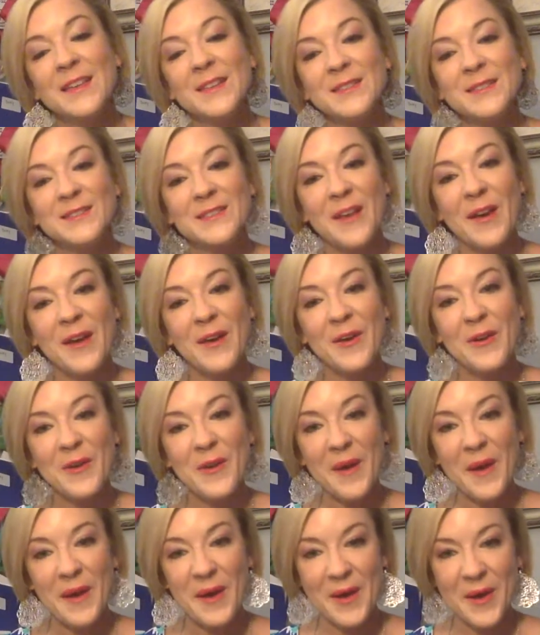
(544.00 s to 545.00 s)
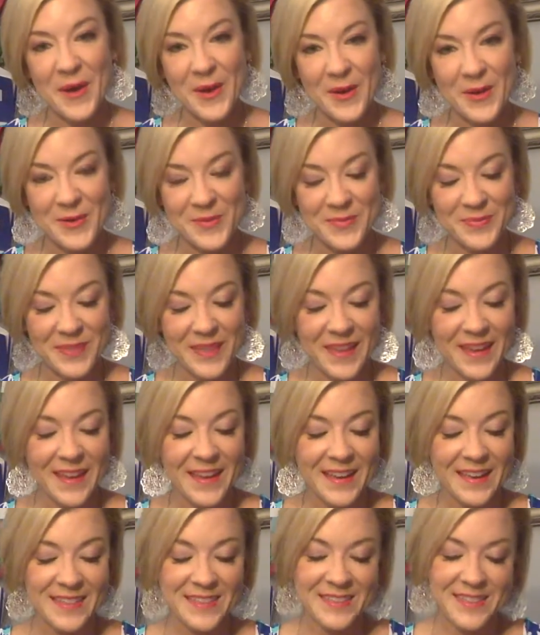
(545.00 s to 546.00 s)
So
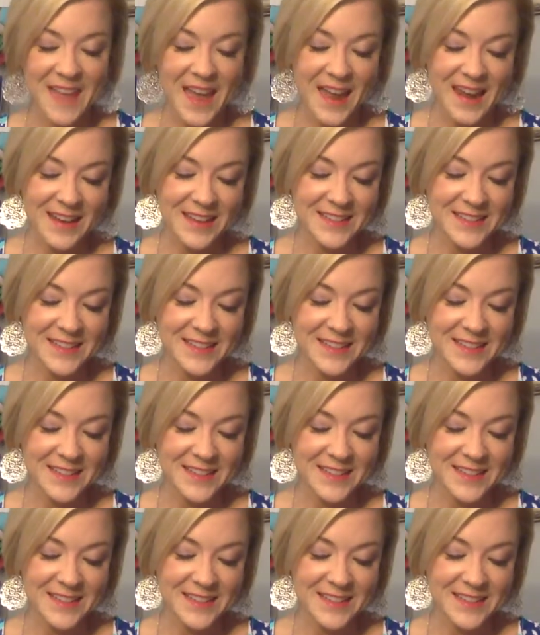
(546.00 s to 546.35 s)
that